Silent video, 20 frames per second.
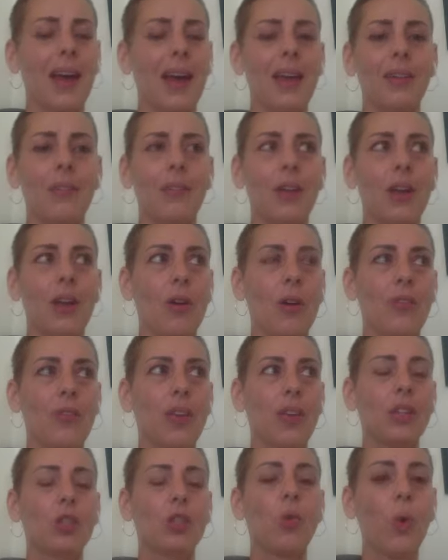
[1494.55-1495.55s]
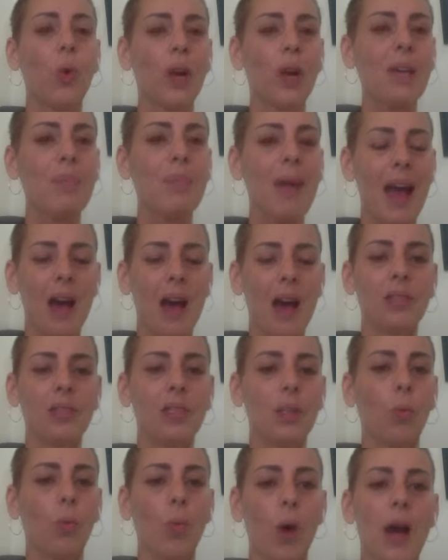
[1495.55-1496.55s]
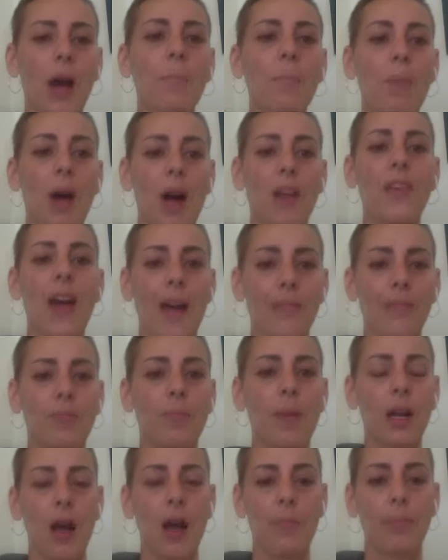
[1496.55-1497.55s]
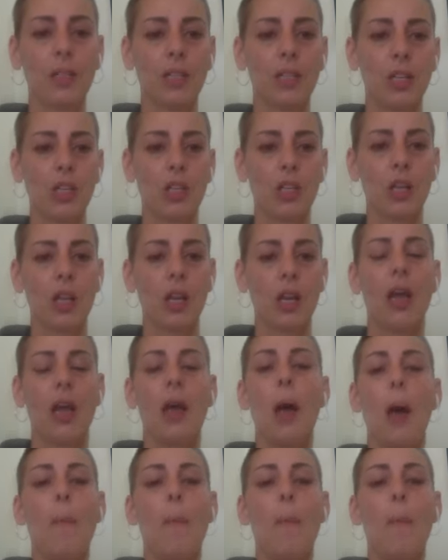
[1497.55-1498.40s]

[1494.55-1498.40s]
I don't know, I think 20 pounds in one month after my competition.